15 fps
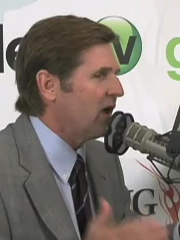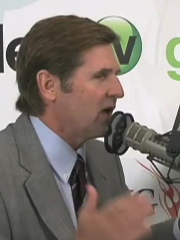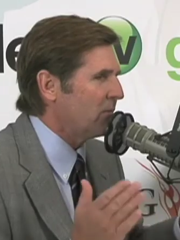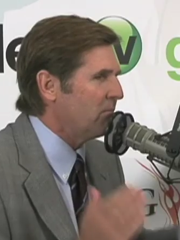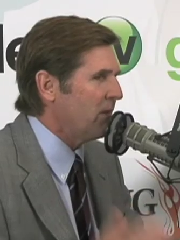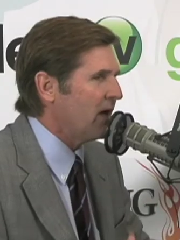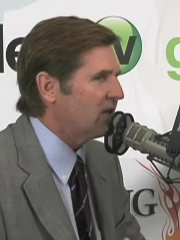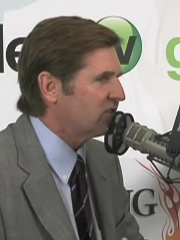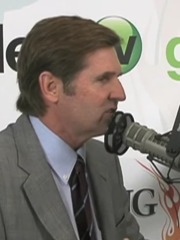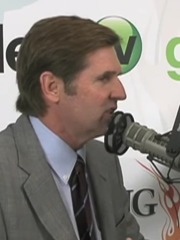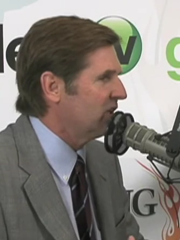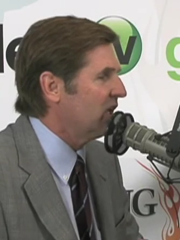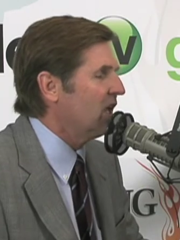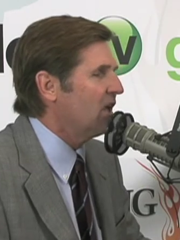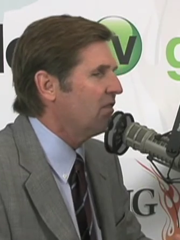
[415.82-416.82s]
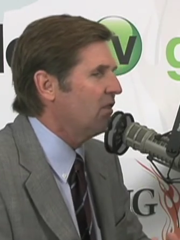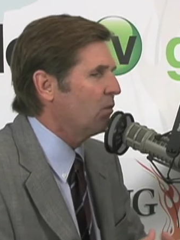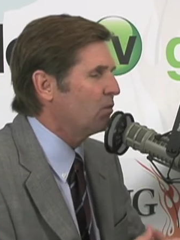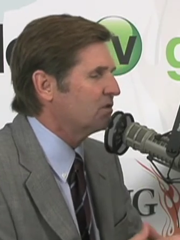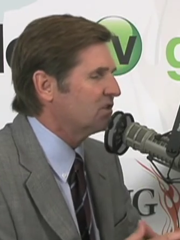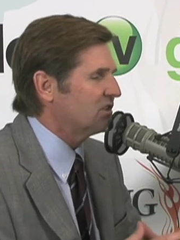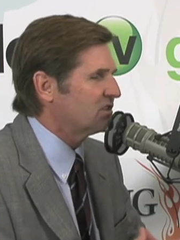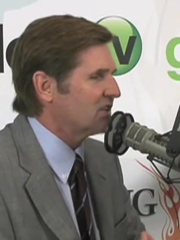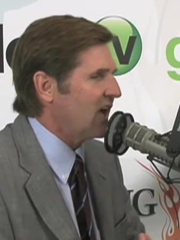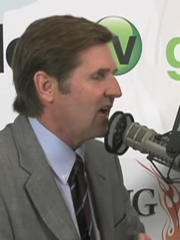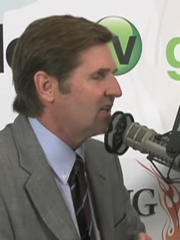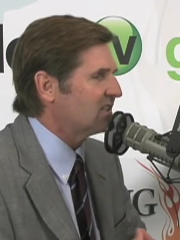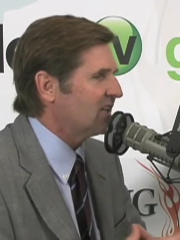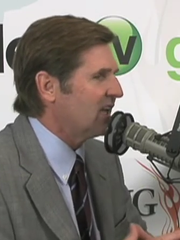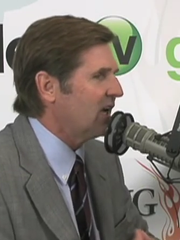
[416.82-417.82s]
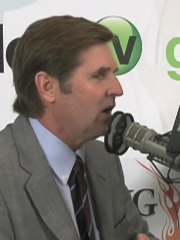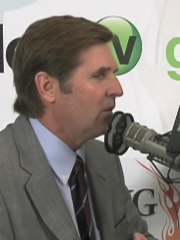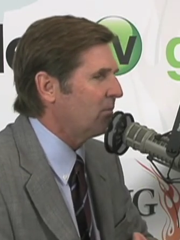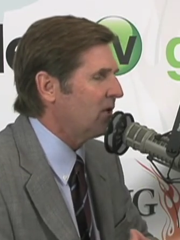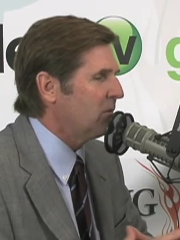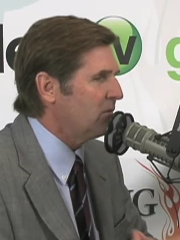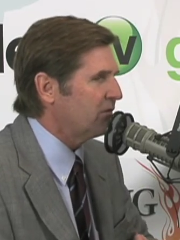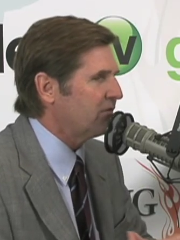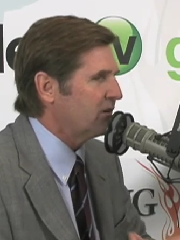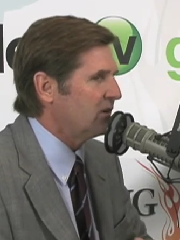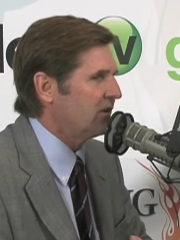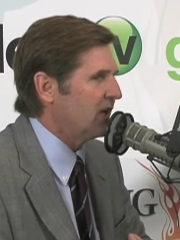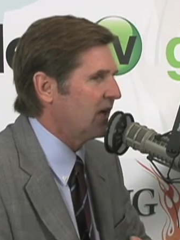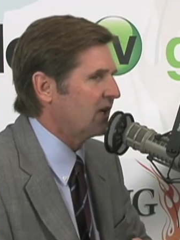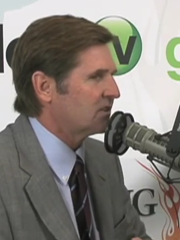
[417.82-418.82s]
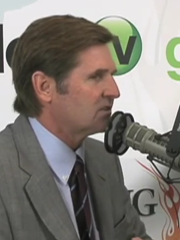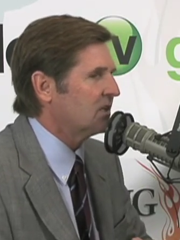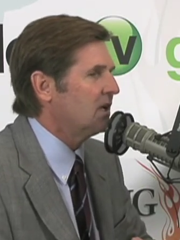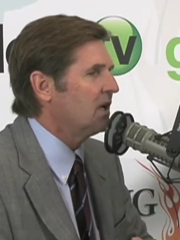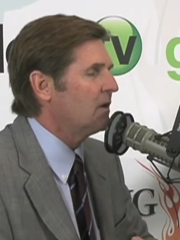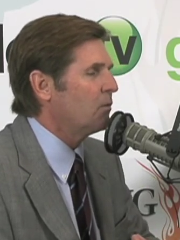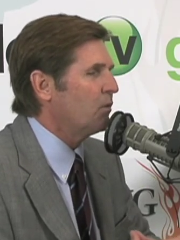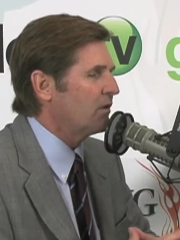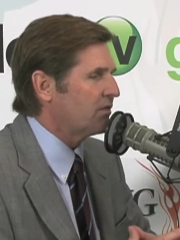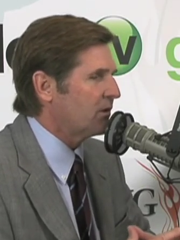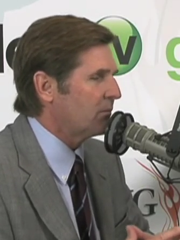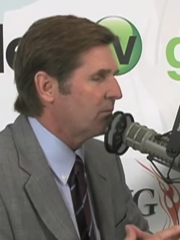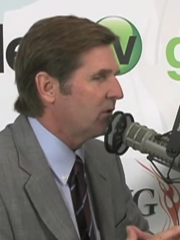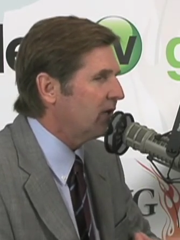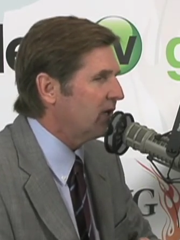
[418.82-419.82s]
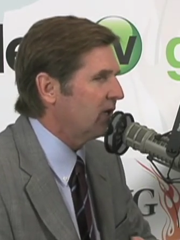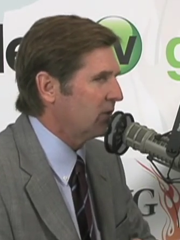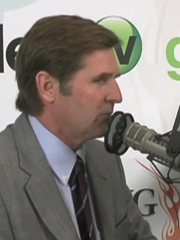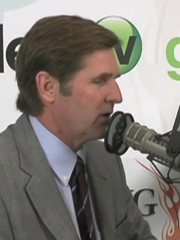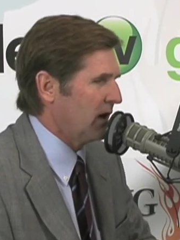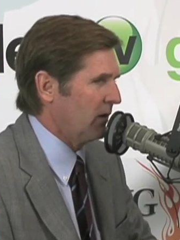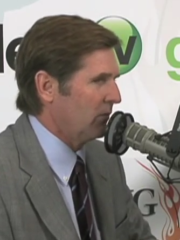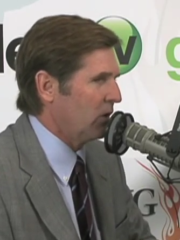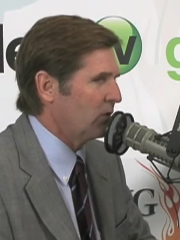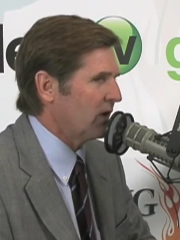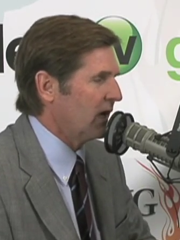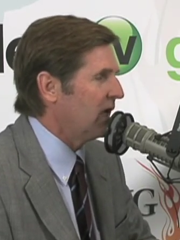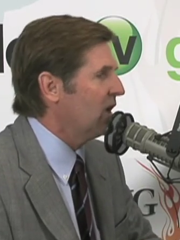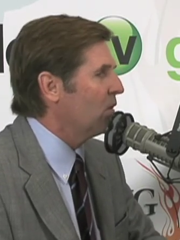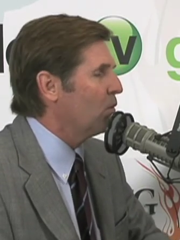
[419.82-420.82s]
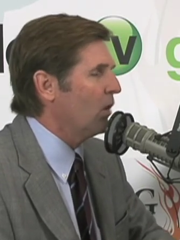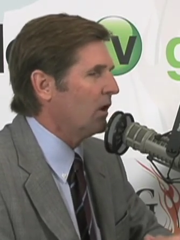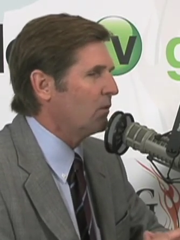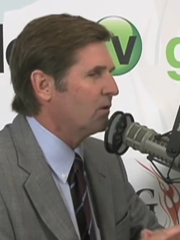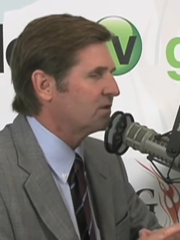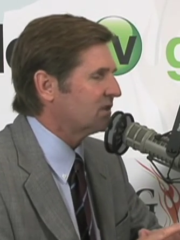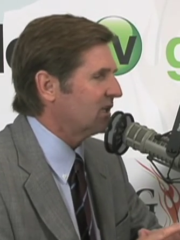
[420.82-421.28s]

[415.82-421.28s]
had a medicine that was designed to help hemophiliacs with their bleeding problem. Okay, well, it was